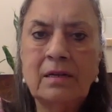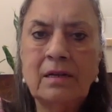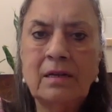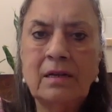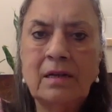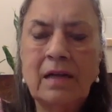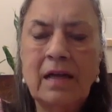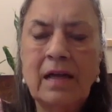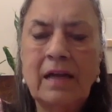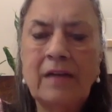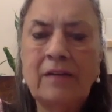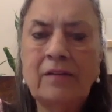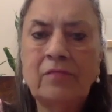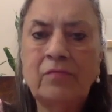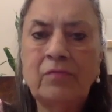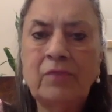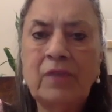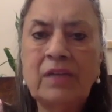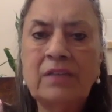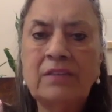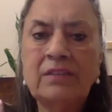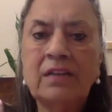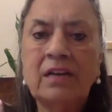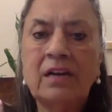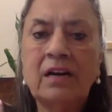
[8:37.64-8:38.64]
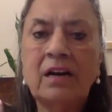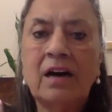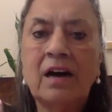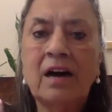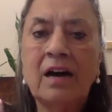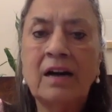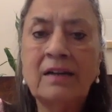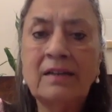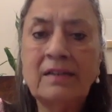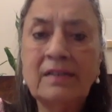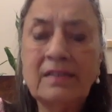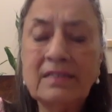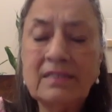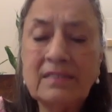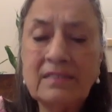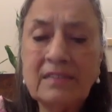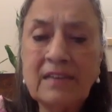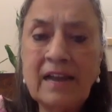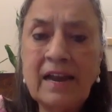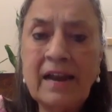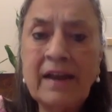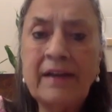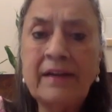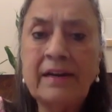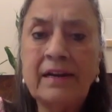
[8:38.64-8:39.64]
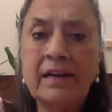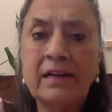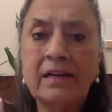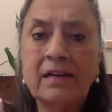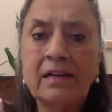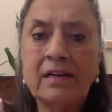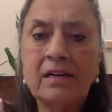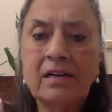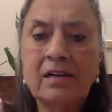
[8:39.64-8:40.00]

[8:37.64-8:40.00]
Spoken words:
and with the understanding